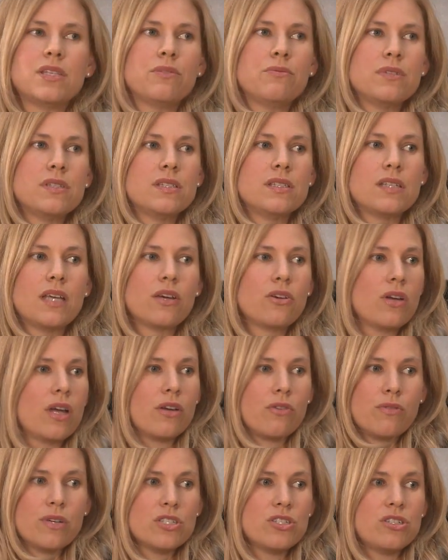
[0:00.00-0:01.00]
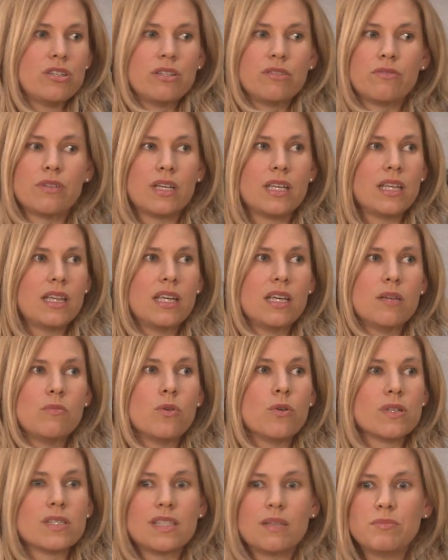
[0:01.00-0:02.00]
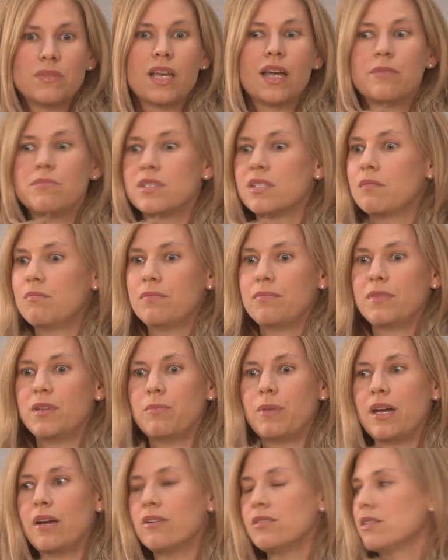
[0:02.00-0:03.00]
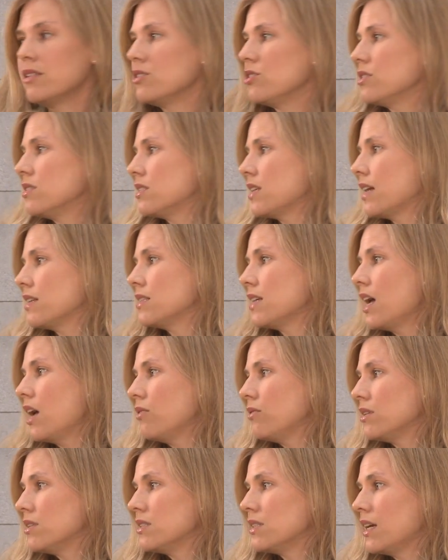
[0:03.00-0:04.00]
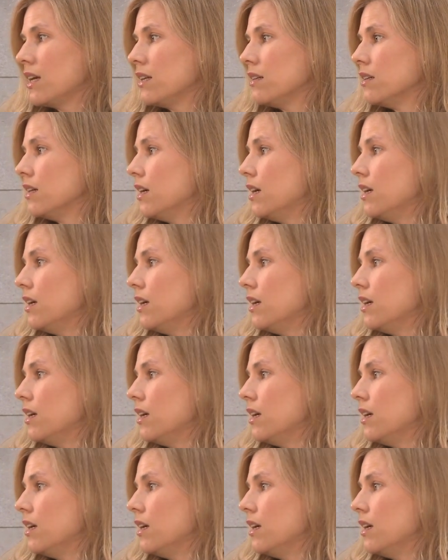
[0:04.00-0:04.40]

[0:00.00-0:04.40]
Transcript: it was a Christian curriculum, or sometimes the parents had just sat down and said,